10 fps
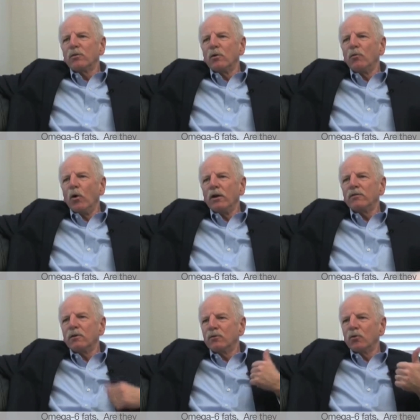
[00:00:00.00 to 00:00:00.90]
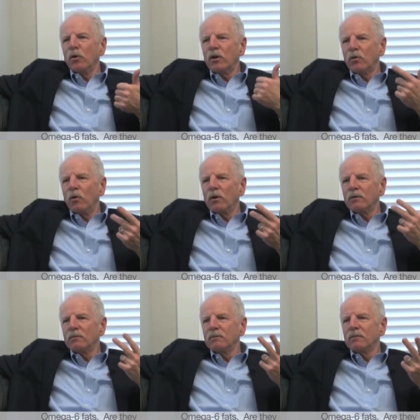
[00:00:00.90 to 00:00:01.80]
to avoid. So soy,
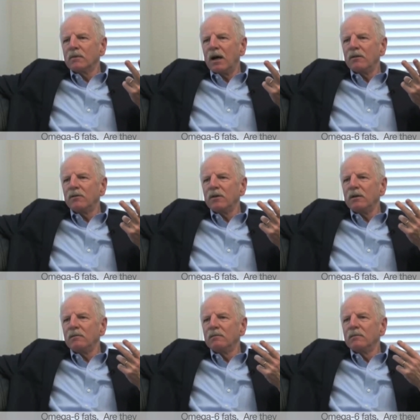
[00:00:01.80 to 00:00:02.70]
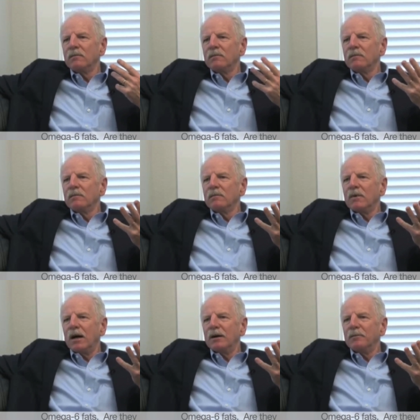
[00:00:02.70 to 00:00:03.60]
corn, cottonseed,
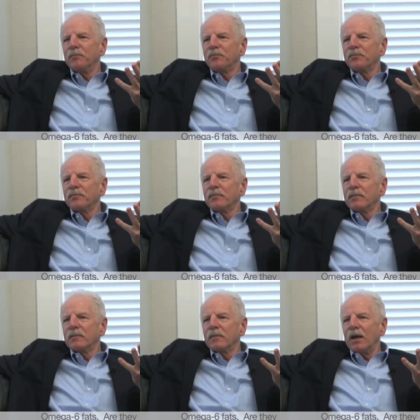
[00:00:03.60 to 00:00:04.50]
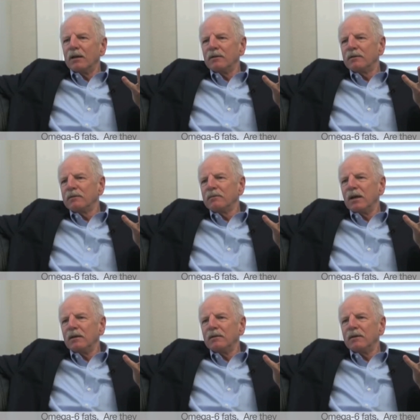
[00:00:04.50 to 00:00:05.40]
um, and,
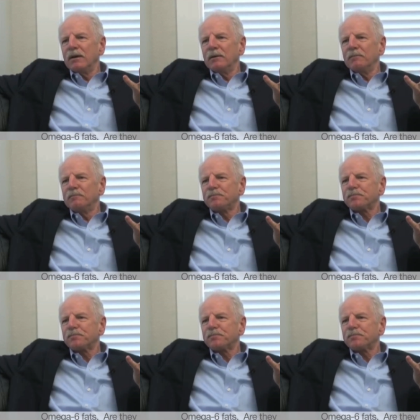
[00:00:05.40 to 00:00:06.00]
and um,